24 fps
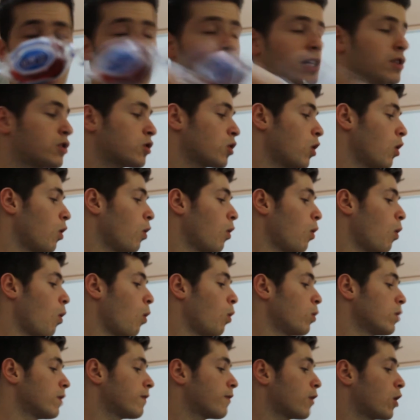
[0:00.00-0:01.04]
And so
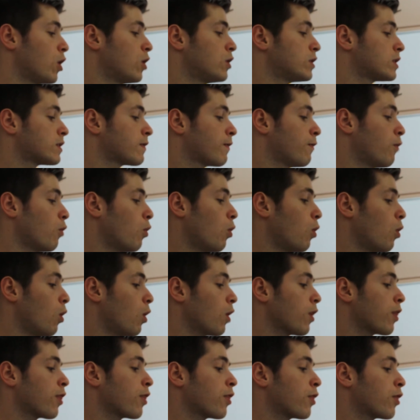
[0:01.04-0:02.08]
all of those,
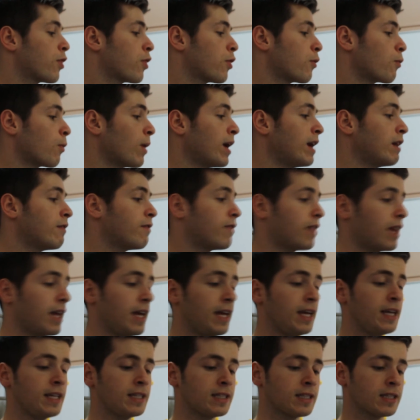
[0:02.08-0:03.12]
for three of
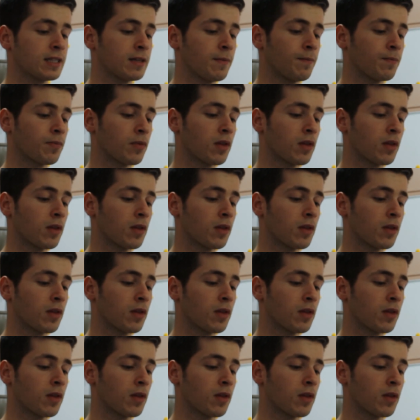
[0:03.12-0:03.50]
these,